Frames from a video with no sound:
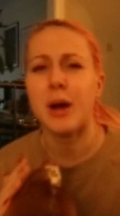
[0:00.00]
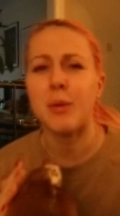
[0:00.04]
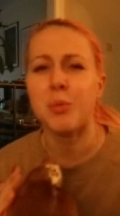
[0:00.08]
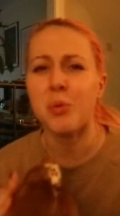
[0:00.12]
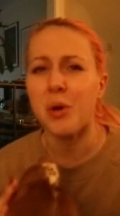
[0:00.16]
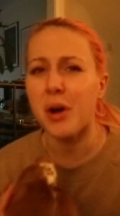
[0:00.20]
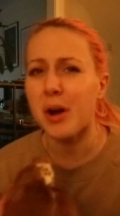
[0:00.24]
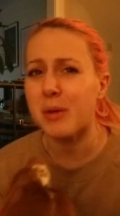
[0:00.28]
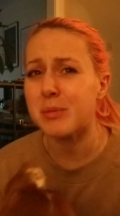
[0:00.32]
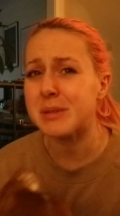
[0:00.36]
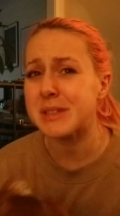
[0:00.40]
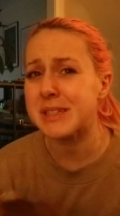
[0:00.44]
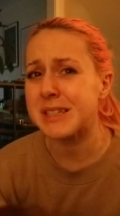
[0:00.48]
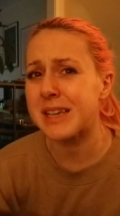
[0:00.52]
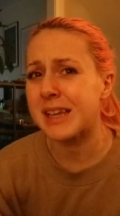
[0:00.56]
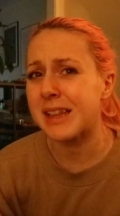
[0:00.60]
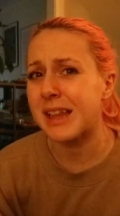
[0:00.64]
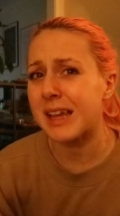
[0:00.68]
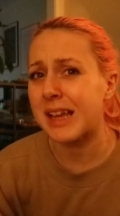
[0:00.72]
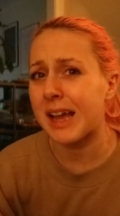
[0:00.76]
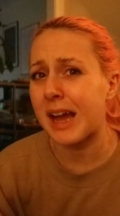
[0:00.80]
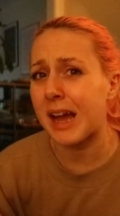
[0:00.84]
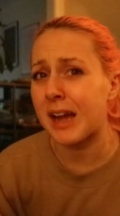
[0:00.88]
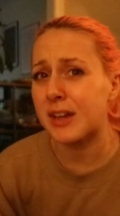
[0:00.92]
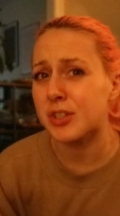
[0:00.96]
what I would say
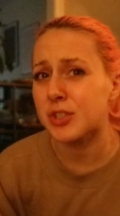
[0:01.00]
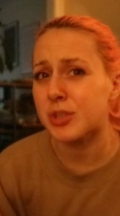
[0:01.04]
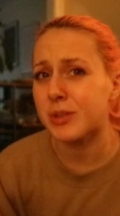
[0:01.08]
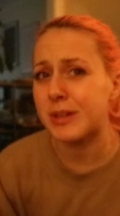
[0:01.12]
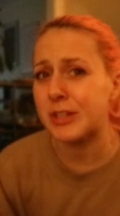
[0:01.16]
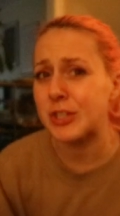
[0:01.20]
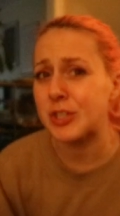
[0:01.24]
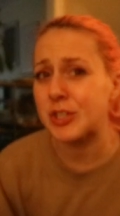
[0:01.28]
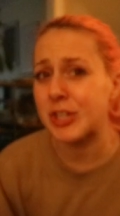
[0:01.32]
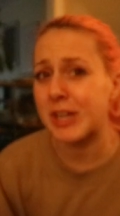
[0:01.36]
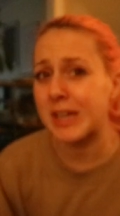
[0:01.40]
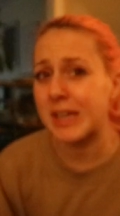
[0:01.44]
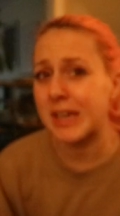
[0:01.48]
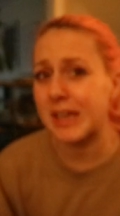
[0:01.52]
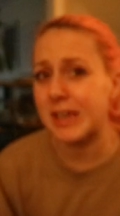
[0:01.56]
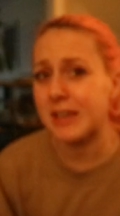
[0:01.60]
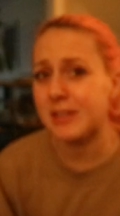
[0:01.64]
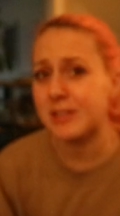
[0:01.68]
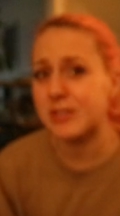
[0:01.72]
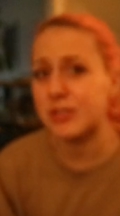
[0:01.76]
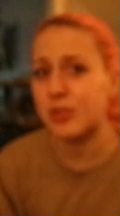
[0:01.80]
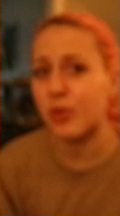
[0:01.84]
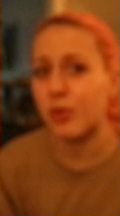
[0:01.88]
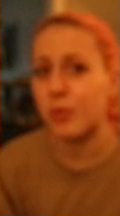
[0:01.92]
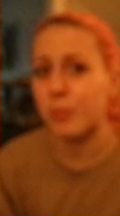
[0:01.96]
like actual agility.
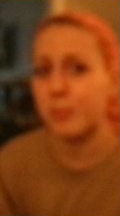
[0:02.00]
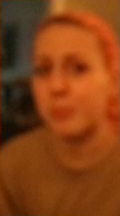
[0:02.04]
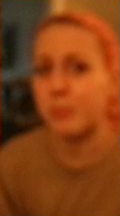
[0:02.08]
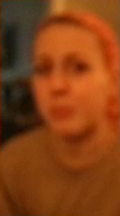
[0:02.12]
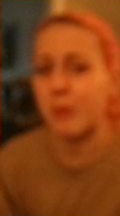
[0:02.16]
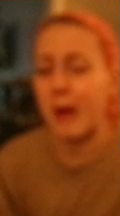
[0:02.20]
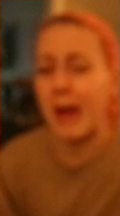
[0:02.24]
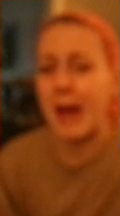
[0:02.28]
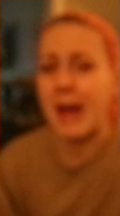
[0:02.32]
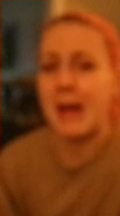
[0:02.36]
So